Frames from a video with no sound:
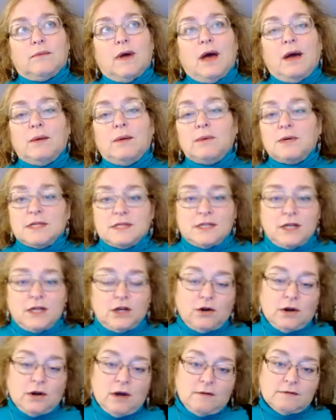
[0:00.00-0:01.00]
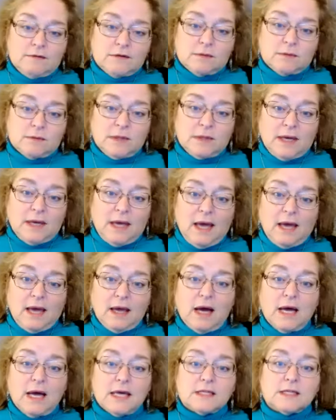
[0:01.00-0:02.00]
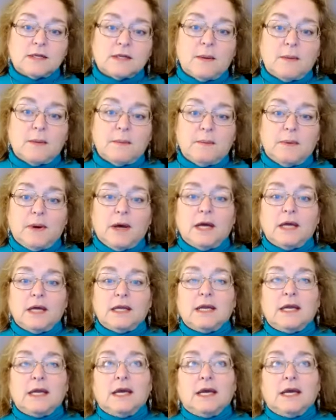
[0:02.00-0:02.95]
I wouldn't say you're comfortable in chaos, but